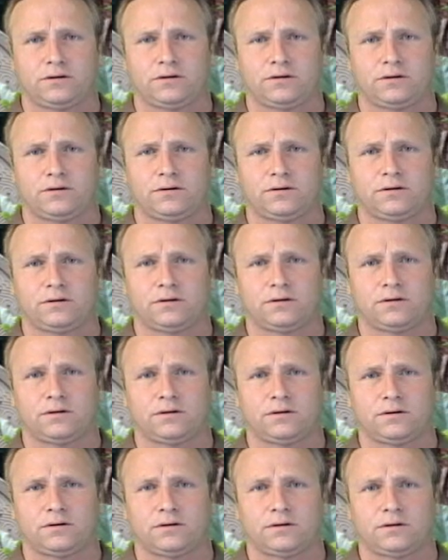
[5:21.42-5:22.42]

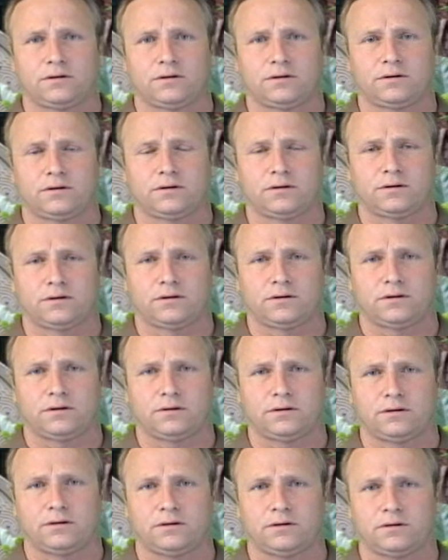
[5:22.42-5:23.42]

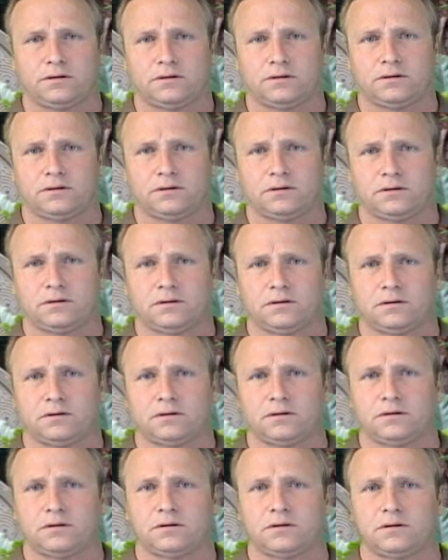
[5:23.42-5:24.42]

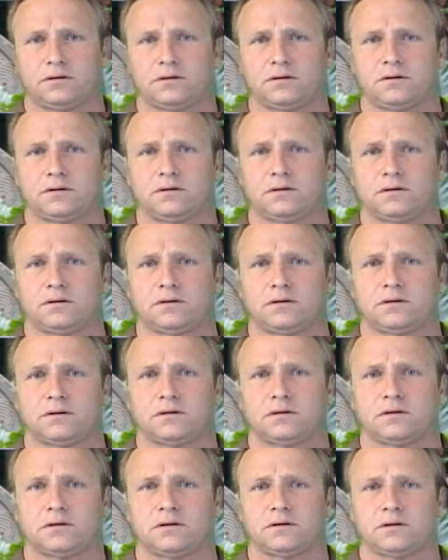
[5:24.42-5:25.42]

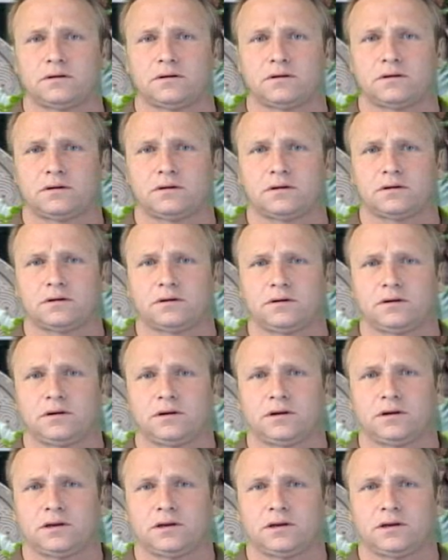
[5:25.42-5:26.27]
(no one is talking)